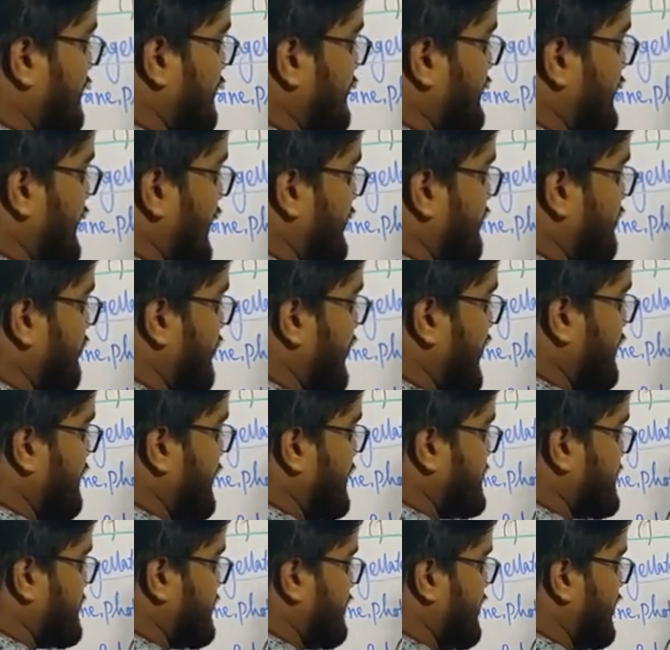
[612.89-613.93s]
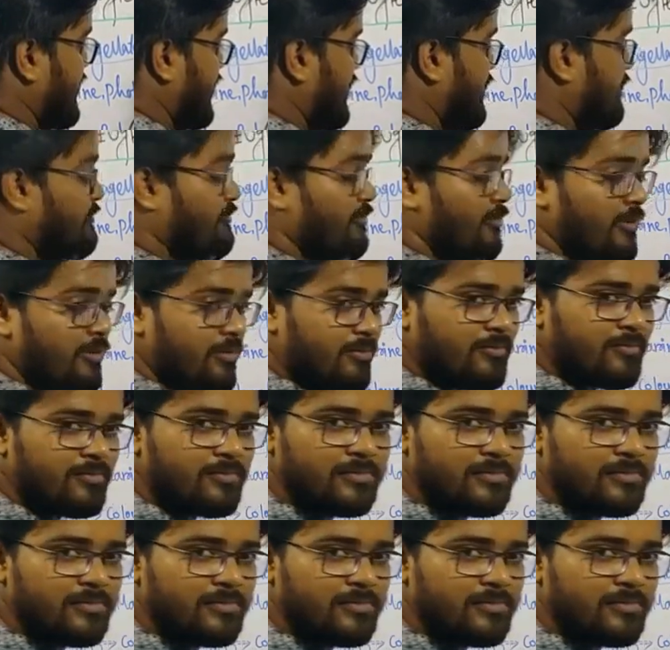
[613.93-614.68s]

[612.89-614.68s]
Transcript: they are very much colorful,